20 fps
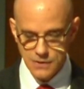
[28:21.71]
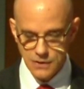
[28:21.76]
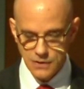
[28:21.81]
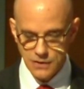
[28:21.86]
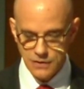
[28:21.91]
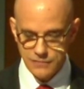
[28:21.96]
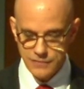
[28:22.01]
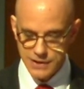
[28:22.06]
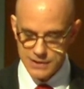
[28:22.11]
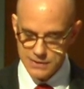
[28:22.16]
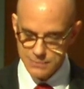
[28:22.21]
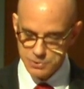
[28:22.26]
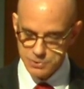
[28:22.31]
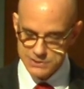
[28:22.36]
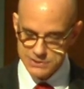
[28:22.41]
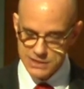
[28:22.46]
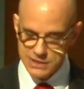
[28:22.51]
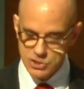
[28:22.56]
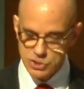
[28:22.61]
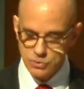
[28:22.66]
of any
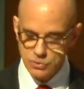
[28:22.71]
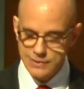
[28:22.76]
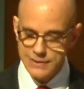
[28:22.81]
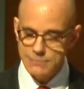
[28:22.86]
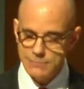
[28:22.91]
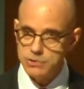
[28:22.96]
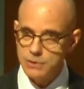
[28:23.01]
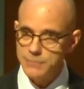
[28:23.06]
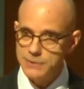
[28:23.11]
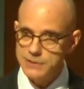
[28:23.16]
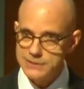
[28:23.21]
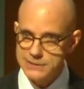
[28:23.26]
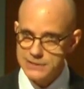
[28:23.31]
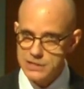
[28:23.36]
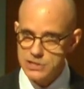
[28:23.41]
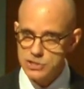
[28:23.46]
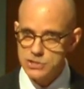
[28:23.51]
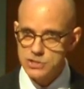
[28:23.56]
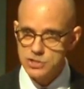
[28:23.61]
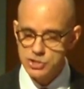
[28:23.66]
potential
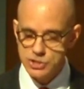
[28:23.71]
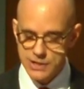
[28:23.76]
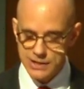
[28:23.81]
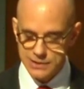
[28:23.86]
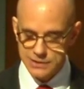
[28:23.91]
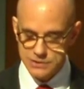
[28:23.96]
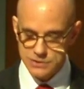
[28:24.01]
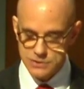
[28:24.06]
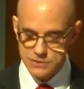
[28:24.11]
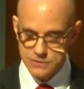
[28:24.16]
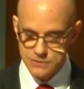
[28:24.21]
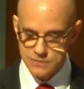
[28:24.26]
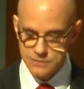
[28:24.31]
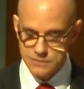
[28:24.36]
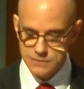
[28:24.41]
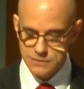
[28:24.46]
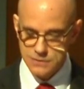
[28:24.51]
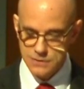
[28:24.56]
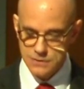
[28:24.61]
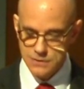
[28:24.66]
implementation
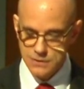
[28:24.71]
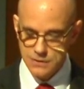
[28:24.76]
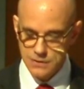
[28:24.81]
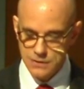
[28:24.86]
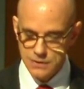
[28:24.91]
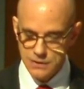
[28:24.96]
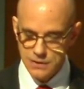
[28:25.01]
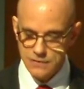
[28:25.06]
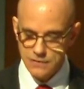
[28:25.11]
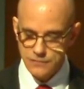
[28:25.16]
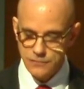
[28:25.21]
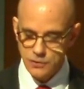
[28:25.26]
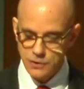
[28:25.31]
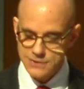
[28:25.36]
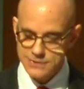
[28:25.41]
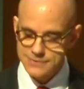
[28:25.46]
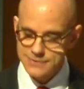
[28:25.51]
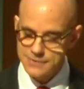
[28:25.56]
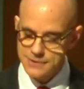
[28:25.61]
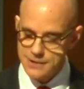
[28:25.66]
challenges, and for
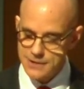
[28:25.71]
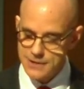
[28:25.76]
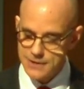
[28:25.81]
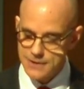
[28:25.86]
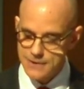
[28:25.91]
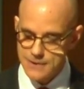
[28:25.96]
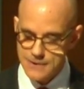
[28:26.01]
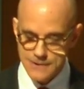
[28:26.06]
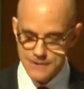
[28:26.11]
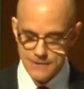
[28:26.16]
us then